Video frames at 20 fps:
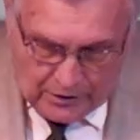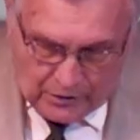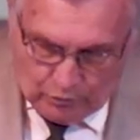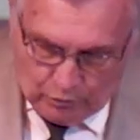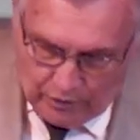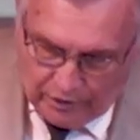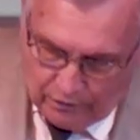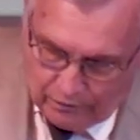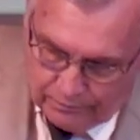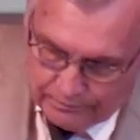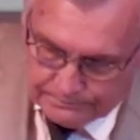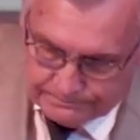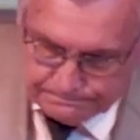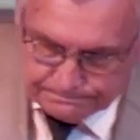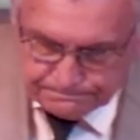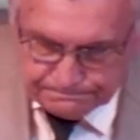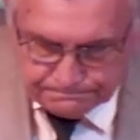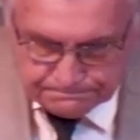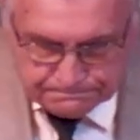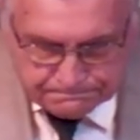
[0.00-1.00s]
Well,
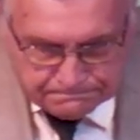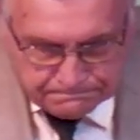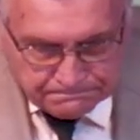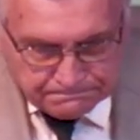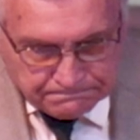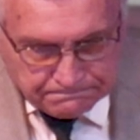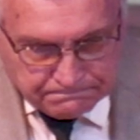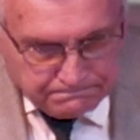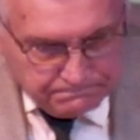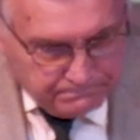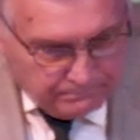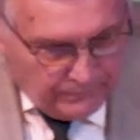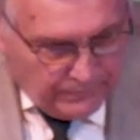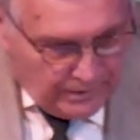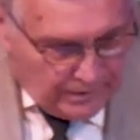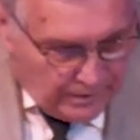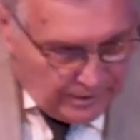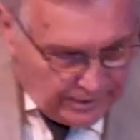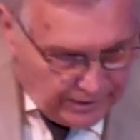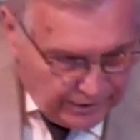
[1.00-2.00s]

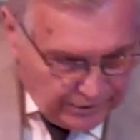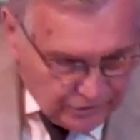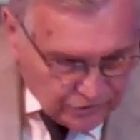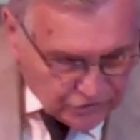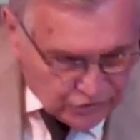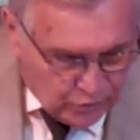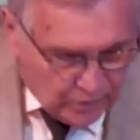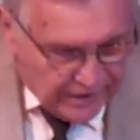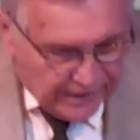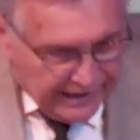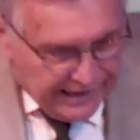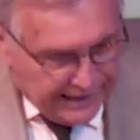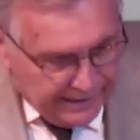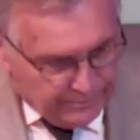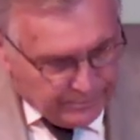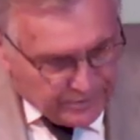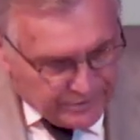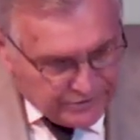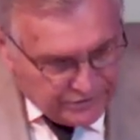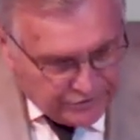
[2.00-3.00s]
here's what
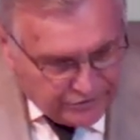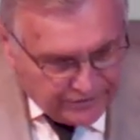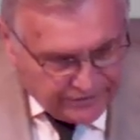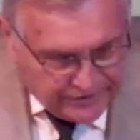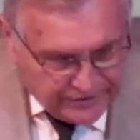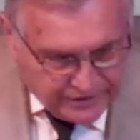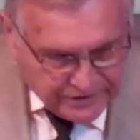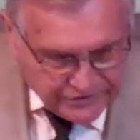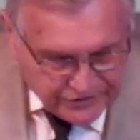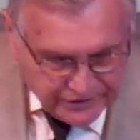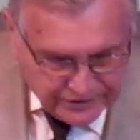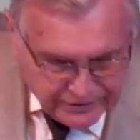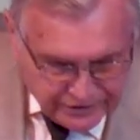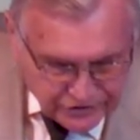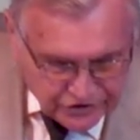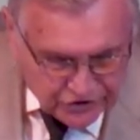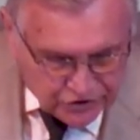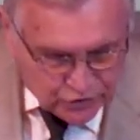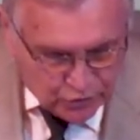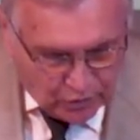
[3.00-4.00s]
happened to this, and
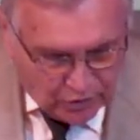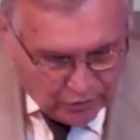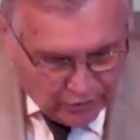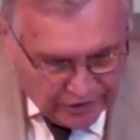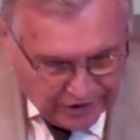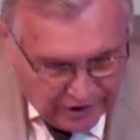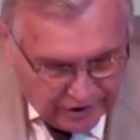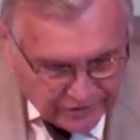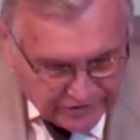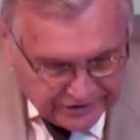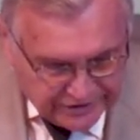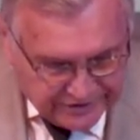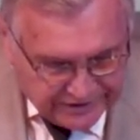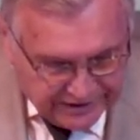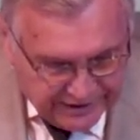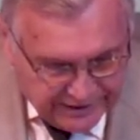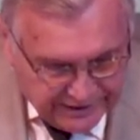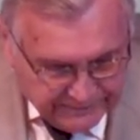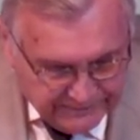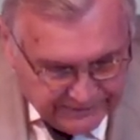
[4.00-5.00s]
this is where we are
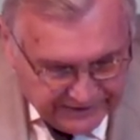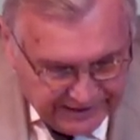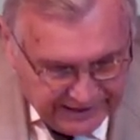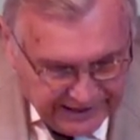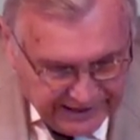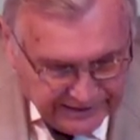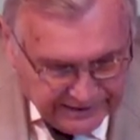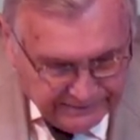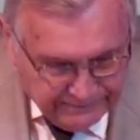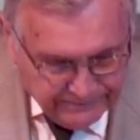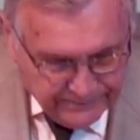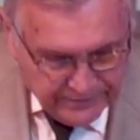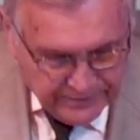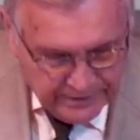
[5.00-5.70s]
today. Cain